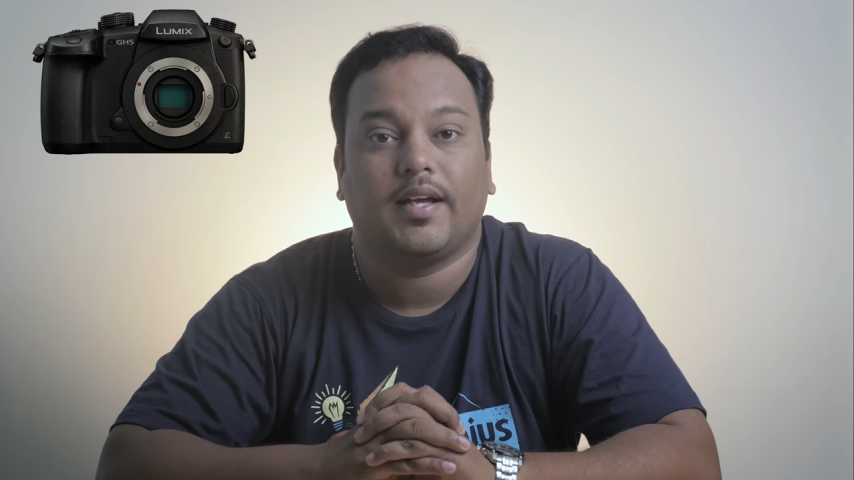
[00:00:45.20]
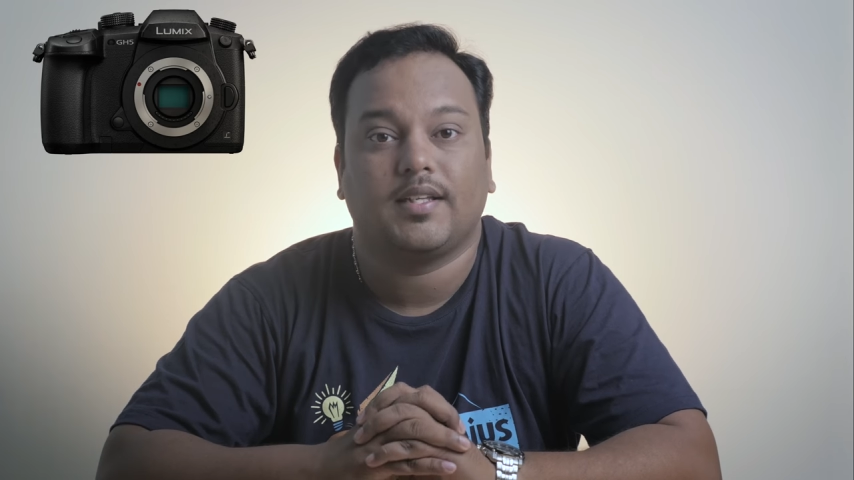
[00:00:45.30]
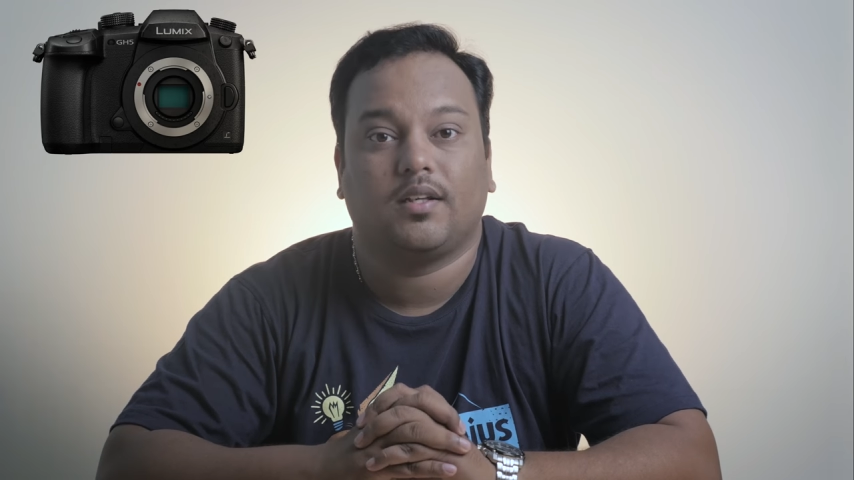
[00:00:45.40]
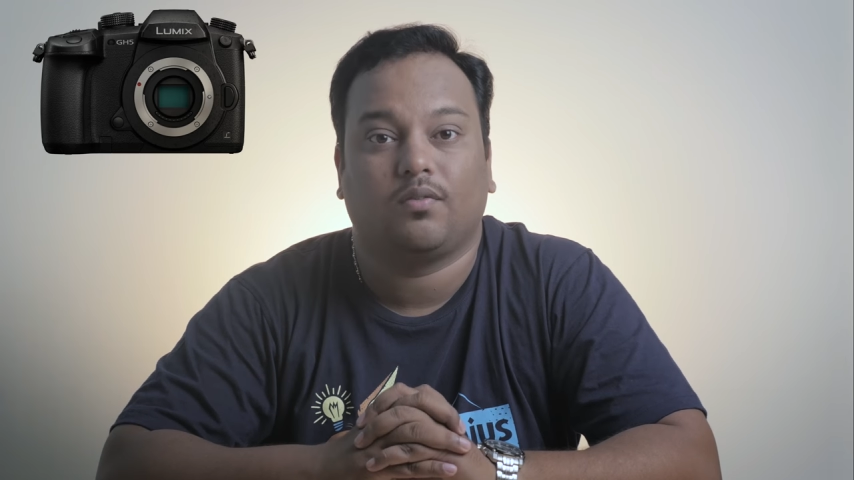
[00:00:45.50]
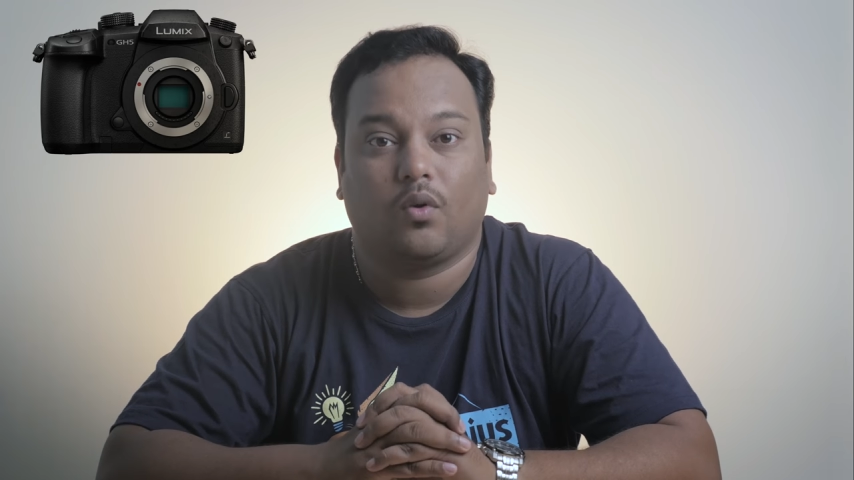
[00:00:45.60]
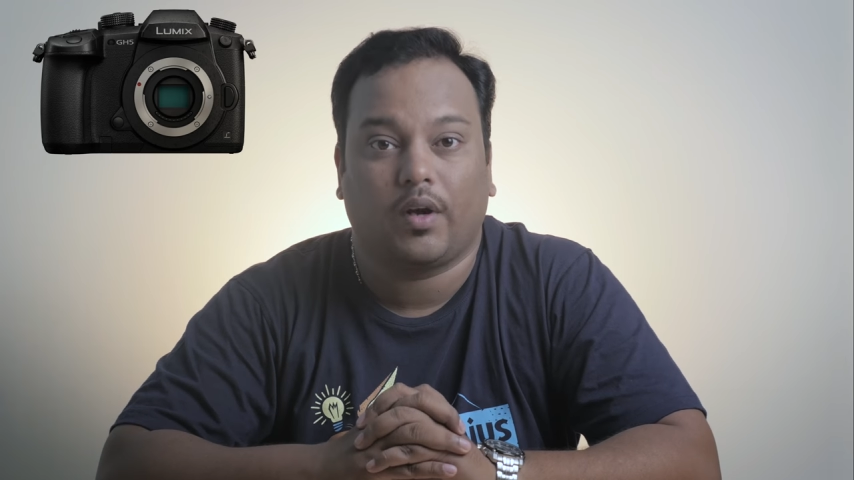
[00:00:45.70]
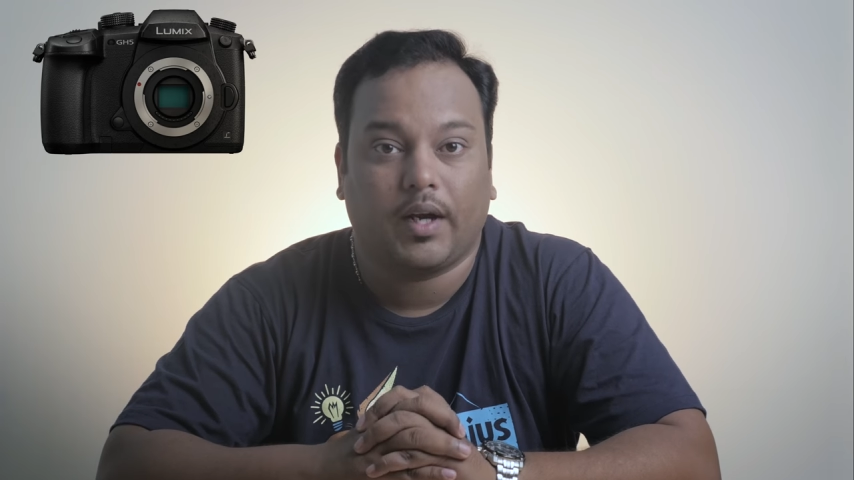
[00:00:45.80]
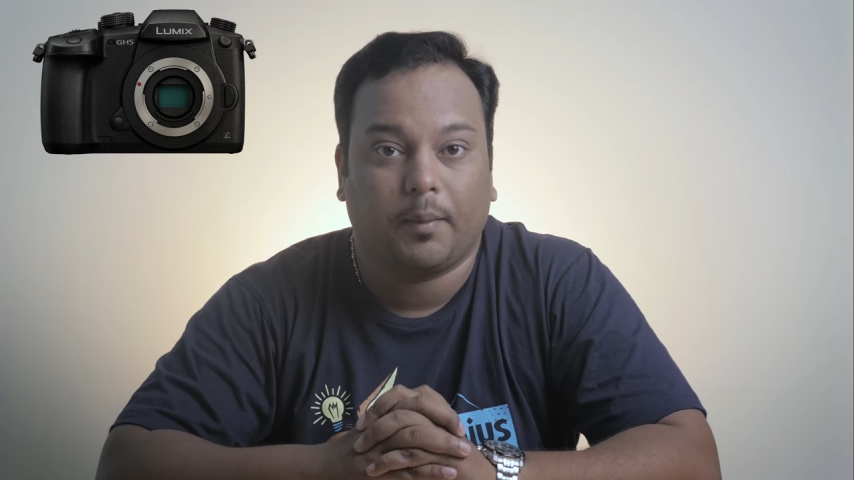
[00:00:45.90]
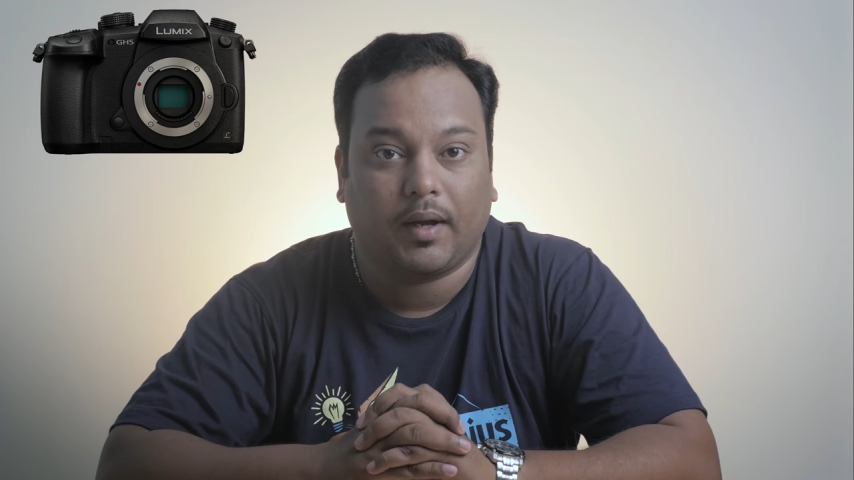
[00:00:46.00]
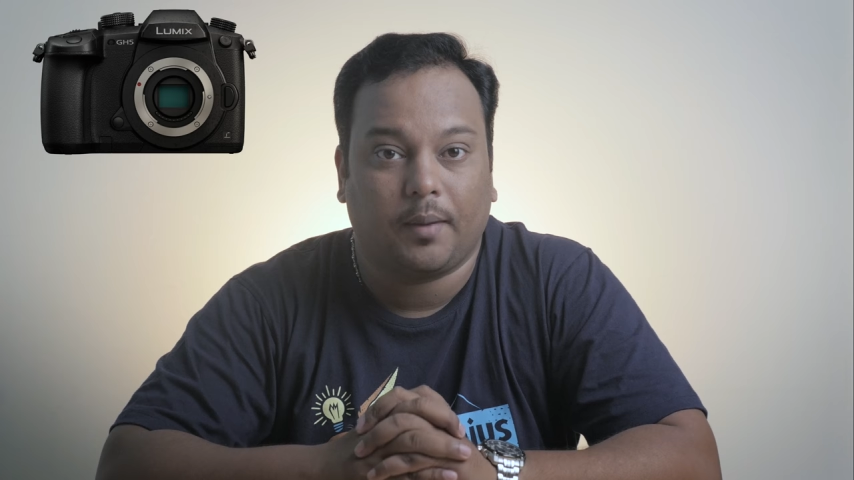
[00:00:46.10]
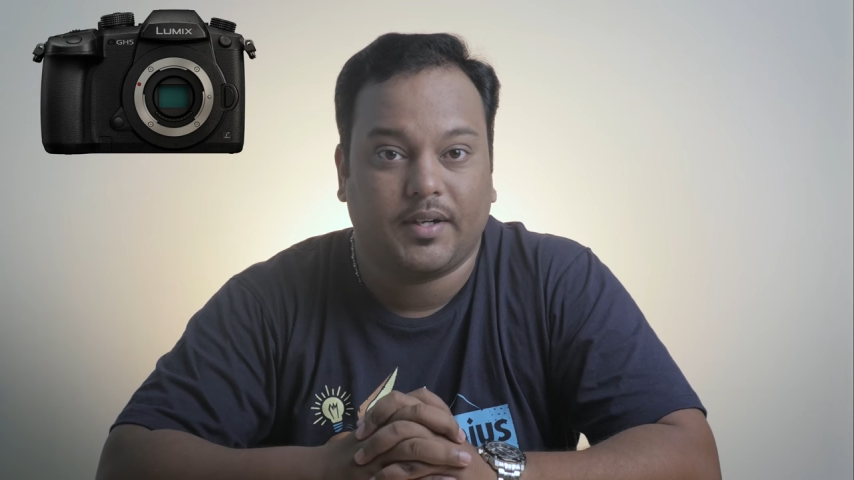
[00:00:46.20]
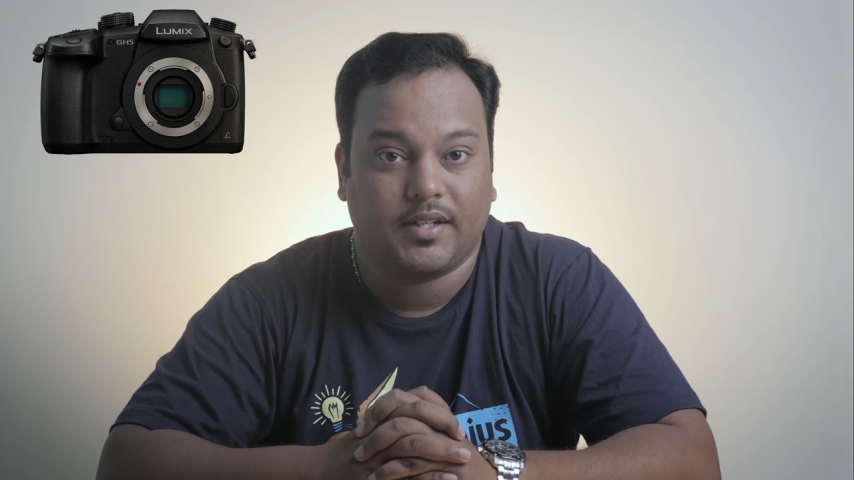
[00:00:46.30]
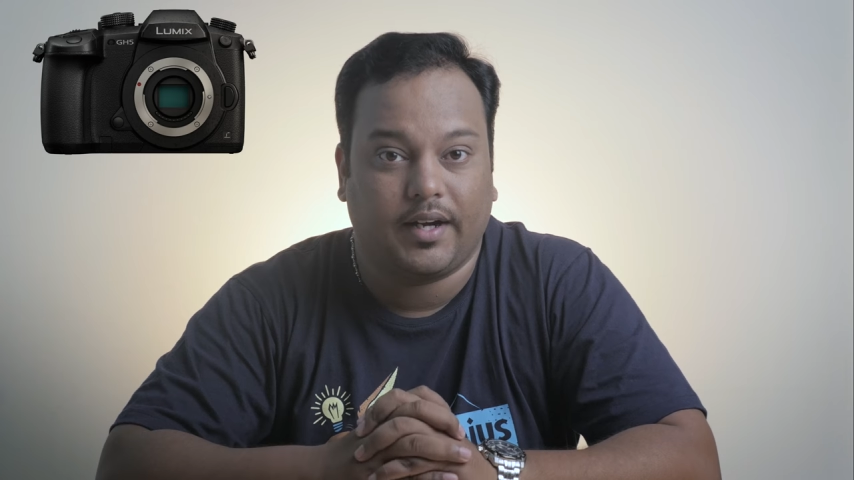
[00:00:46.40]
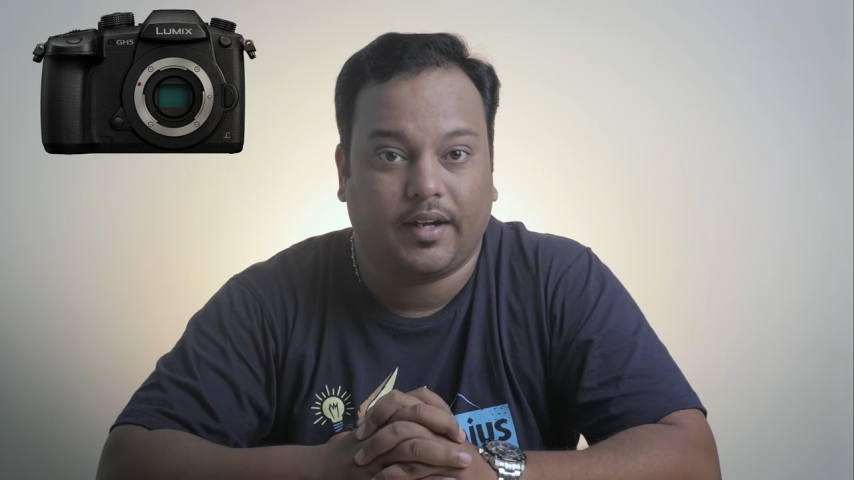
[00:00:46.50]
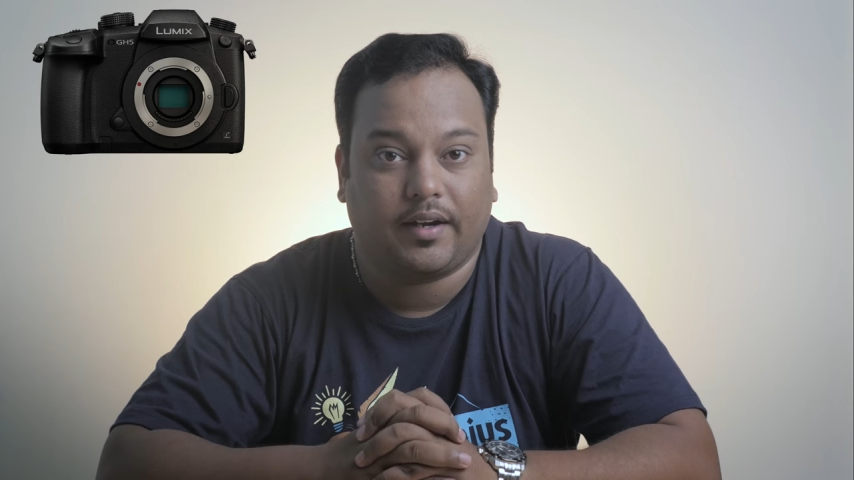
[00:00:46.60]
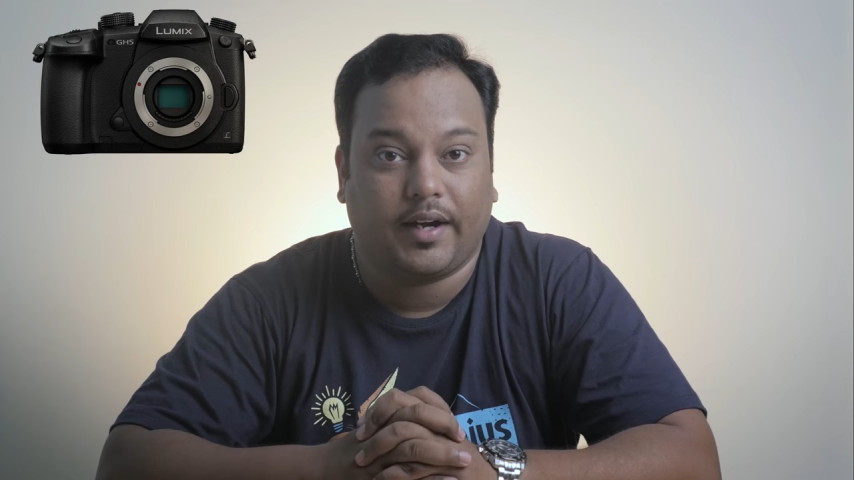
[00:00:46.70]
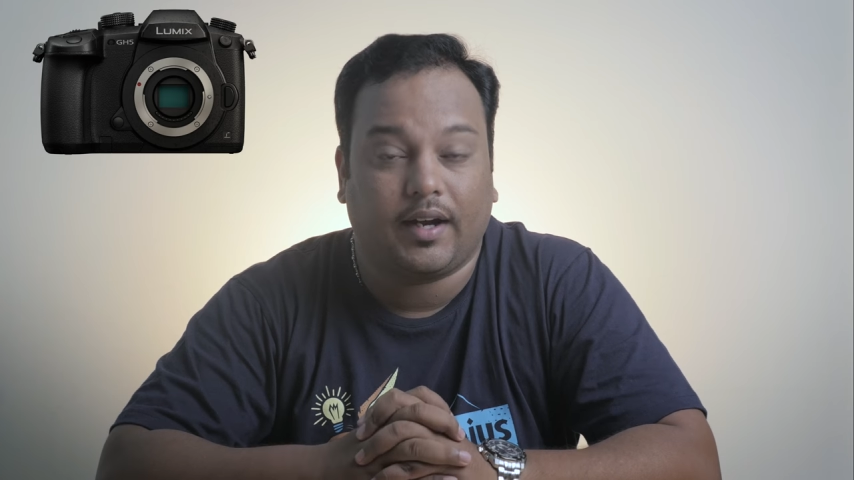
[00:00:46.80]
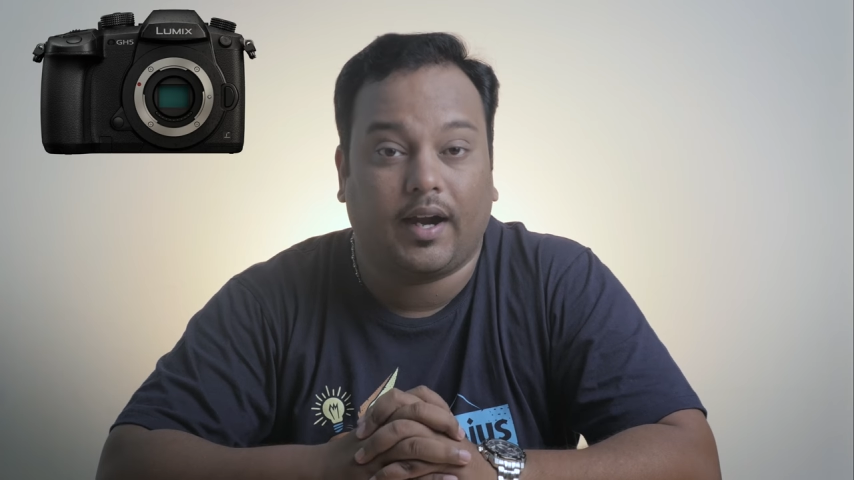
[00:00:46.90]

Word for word: is the four hundred megabits data rate